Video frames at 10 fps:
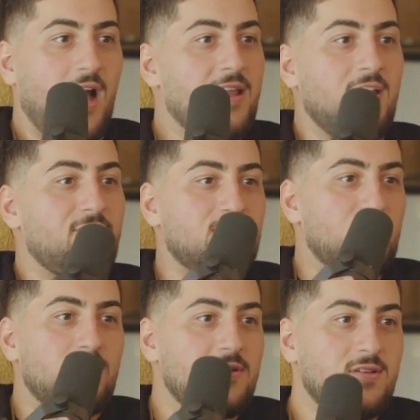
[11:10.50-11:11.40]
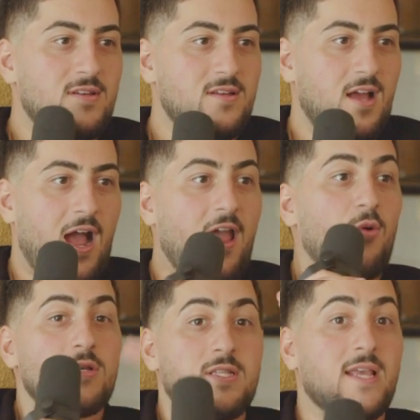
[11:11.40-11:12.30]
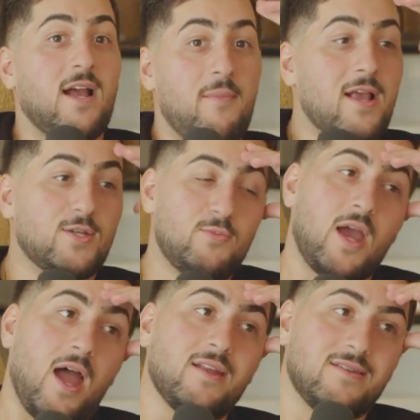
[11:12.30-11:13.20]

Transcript: I never do. I always think I'm actually behind.